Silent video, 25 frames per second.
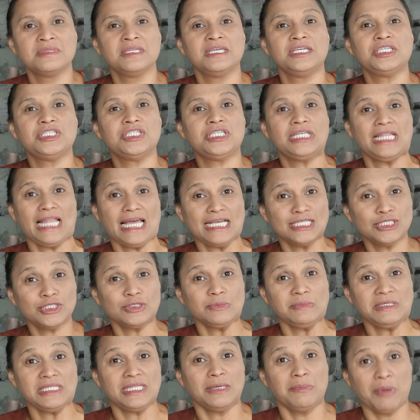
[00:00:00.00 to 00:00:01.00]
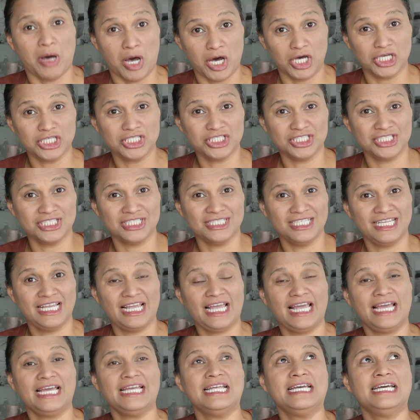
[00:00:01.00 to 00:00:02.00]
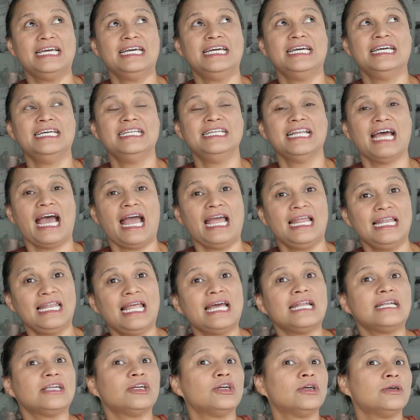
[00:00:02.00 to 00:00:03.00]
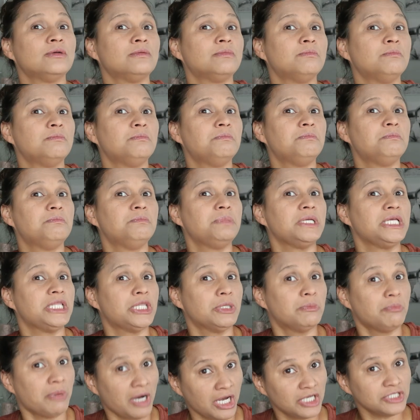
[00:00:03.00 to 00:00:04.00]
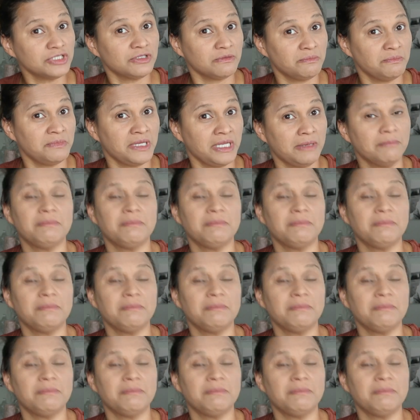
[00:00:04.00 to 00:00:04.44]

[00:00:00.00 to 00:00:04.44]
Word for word: She likes to be the boss and I let her be the boss of me,